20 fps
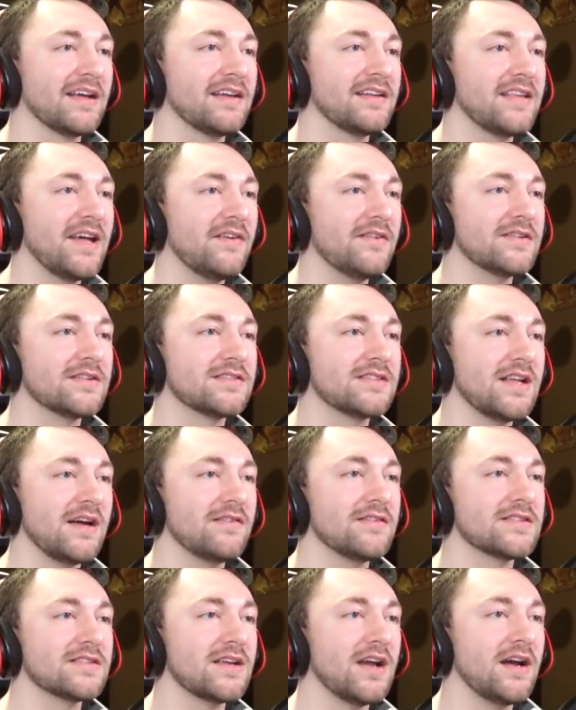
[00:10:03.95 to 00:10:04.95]
Wait, that
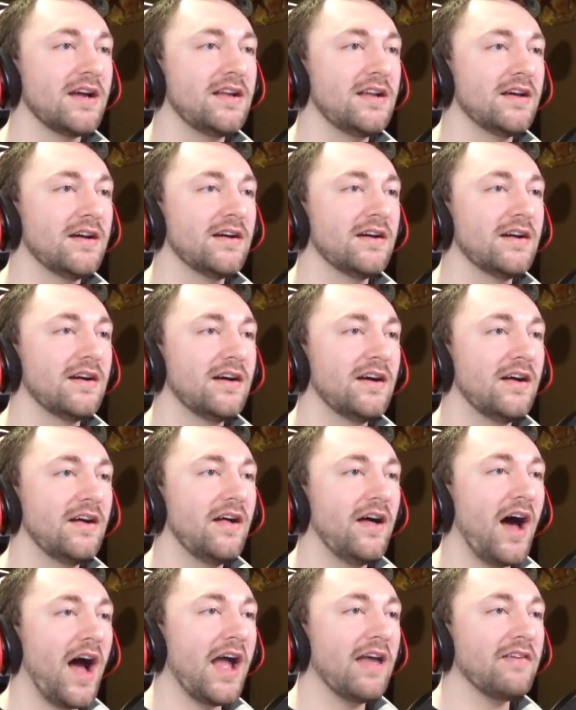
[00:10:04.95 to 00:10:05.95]
was kind of.
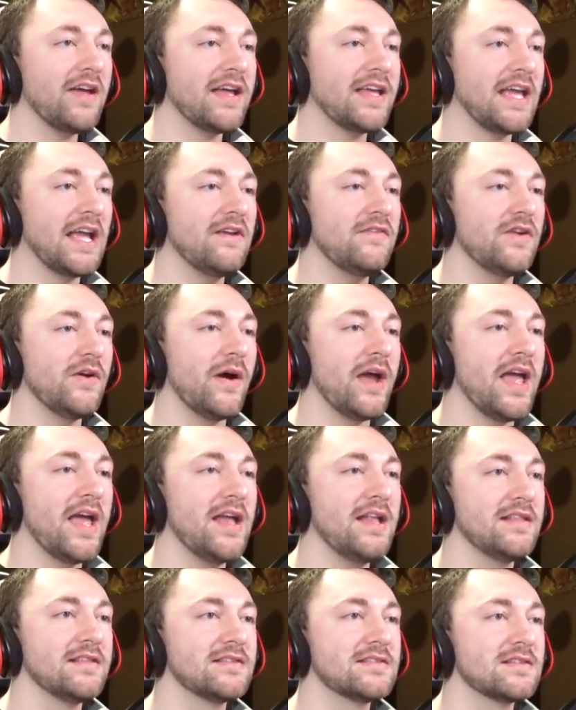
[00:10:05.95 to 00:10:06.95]
I like gave you a
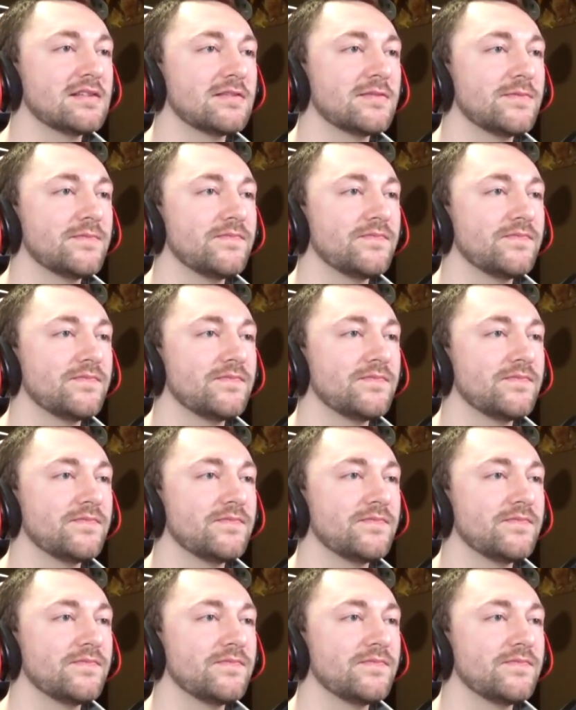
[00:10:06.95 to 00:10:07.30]
hint.